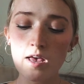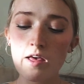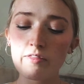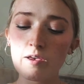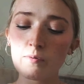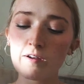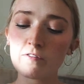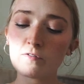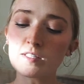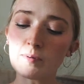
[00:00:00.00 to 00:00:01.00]
They were of
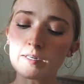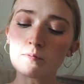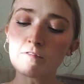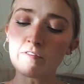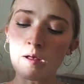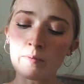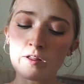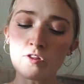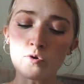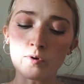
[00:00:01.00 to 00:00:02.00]
a respectable family
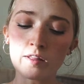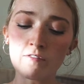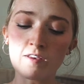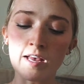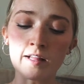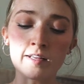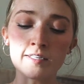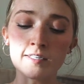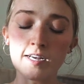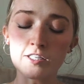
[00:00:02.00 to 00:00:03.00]
in the north of
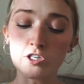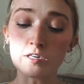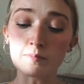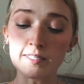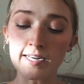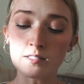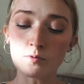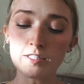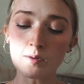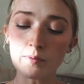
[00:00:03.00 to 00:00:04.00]
England, a circumstance
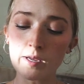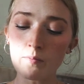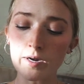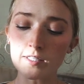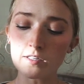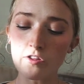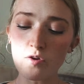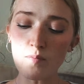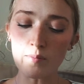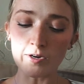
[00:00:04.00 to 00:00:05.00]
more deeply impressed on
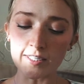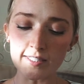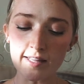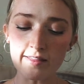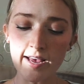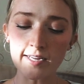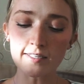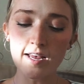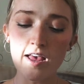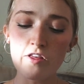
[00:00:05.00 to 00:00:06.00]
their memories than that
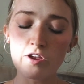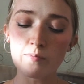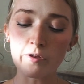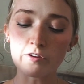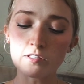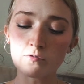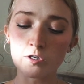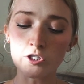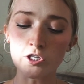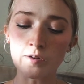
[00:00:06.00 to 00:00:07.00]
their brother's
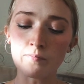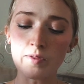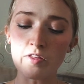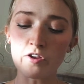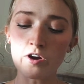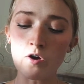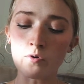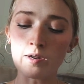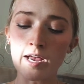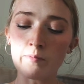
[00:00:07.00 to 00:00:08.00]
fortune and their
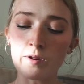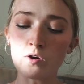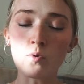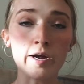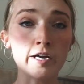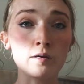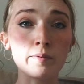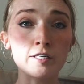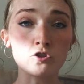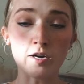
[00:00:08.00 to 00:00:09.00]
own had been acquired
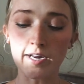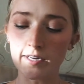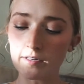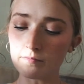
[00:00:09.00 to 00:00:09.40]
by trade.